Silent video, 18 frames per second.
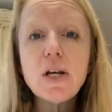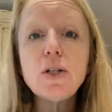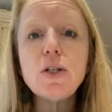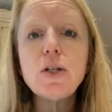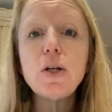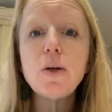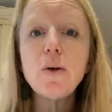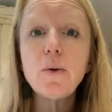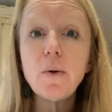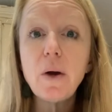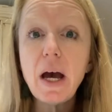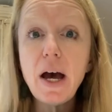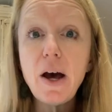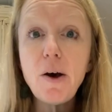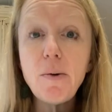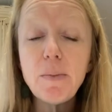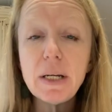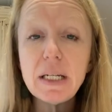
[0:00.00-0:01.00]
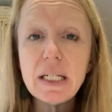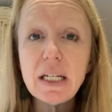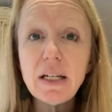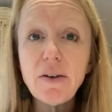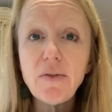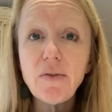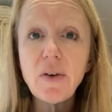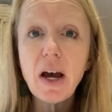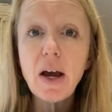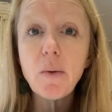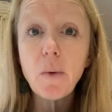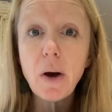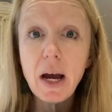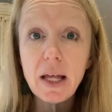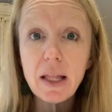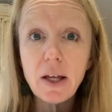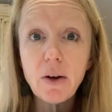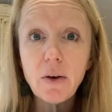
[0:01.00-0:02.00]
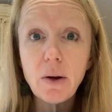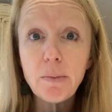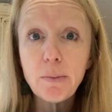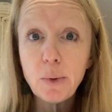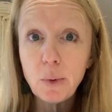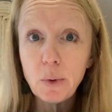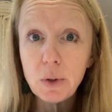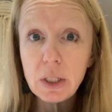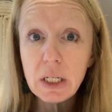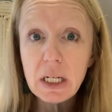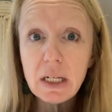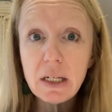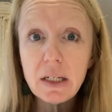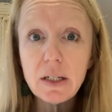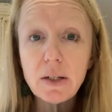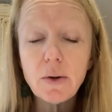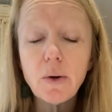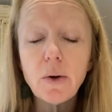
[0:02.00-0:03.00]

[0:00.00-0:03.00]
to help identify why they're important